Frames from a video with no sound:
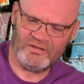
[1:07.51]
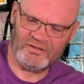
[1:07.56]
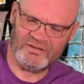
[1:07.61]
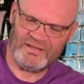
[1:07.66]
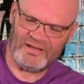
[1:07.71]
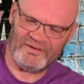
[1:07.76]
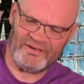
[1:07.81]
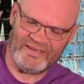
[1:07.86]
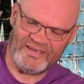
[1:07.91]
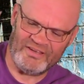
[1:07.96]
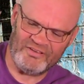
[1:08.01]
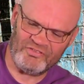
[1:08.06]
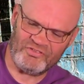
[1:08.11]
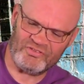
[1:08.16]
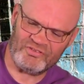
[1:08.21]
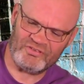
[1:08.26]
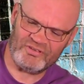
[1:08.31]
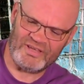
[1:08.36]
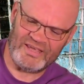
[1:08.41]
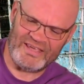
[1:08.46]
Now
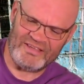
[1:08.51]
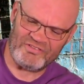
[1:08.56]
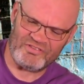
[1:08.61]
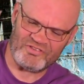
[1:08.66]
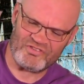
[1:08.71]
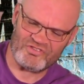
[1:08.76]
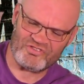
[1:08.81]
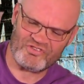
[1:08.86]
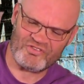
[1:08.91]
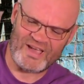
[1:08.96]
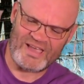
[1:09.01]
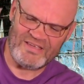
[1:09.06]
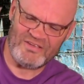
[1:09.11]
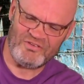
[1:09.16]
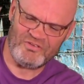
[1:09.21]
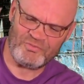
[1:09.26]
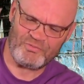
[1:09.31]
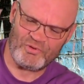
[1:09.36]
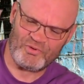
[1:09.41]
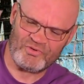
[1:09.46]
it's a
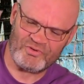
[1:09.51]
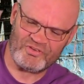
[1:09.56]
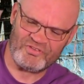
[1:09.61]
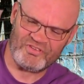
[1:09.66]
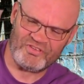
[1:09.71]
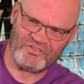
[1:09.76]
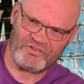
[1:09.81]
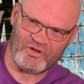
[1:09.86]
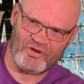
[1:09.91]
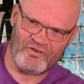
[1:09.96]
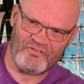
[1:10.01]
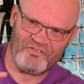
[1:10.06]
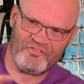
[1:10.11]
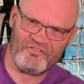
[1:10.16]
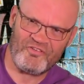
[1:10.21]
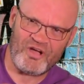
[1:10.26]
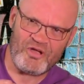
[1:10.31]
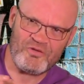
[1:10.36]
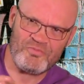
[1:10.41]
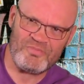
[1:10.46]
strange ball because it's got
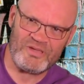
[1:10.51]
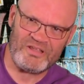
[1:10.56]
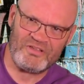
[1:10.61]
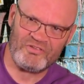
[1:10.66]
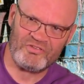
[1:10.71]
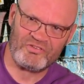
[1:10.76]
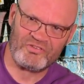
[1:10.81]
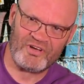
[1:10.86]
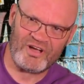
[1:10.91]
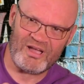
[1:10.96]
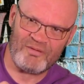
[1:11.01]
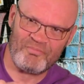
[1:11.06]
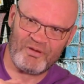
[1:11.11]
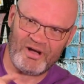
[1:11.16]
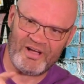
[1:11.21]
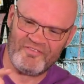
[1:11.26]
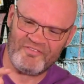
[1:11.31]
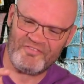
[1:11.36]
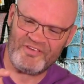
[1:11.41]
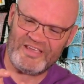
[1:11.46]
foam inside,
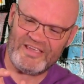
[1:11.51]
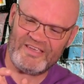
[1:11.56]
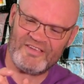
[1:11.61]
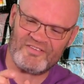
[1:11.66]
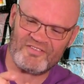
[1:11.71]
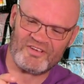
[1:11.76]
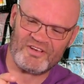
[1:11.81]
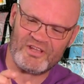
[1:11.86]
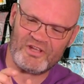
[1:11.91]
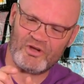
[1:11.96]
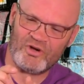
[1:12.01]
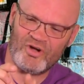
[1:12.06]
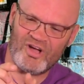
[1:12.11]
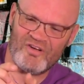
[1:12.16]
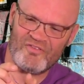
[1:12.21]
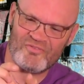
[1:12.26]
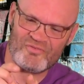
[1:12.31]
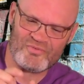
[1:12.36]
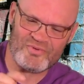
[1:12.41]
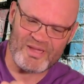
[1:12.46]
but I think it's only got
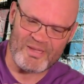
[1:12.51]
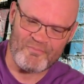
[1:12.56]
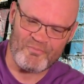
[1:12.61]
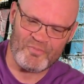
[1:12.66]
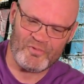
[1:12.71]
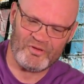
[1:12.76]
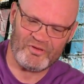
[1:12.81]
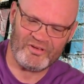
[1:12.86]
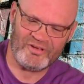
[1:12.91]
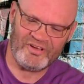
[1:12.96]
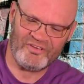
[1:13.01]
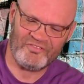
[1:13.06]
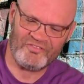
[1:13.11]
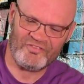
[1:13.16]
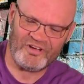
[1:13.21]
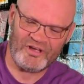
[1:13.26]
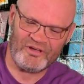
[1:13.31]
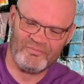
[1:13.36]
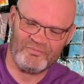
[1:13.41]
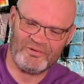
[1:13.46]
a rim of
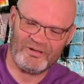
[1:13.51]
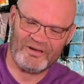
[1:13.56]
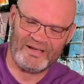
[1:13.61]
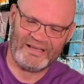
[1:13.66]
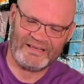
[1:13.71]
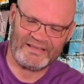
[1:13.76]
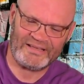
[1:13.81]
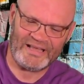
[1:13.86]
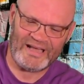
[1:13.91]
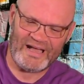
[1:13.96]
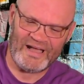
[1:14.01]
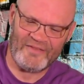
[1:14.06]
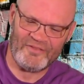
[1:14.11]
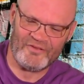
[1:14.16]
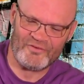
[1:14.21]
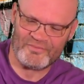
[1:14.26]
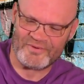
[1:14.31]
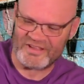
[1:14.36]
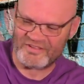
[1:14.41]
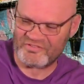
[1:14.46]
foam like that and
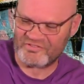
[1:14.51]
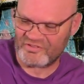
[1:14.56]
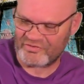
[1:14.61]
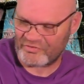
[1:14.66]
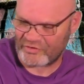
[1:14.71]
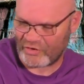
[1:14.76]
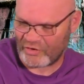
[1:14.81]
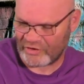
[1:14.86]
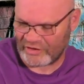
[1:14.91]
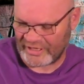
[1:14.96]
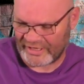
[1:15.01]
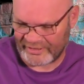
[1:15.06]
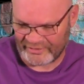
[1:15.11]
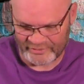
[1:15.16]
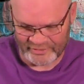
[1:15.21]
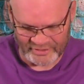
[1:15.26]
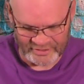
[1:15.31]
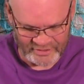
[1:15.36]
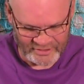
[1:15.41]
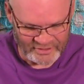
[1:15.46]
the rest is hollow.
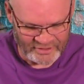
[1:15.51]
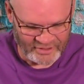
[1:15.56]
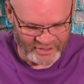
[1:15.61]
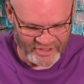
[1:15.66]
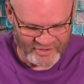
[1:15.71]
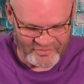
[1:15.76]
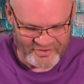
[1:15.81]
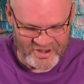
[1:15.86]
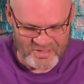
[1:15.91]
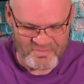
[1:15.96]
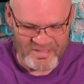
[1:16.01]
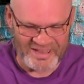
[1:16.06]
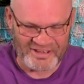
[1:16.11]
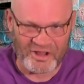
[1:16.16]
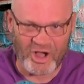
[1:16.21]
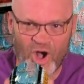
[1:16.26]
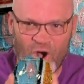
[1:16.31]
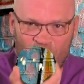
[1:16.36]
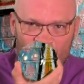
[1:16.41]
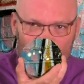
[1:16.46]
I've already made a
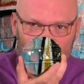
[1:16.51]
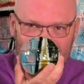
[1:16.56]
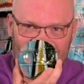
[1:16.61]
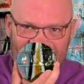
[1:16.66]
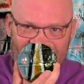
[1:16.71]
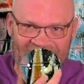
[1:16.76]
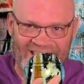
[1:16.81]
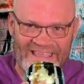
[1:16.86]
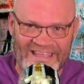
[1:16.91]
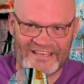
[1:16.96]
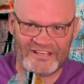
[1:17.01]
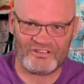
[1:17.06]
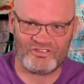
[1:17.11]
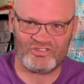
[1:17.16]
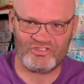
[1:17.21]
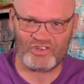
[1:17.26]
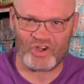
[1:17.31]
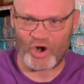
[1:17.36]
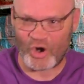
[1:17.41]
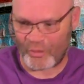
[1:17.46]
hole in it in the
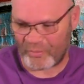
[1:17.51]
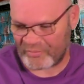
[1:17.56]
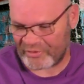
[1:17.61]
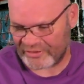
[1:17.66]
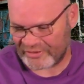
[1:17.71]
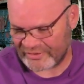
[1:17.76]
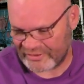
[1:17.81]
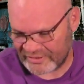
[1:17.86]
shop.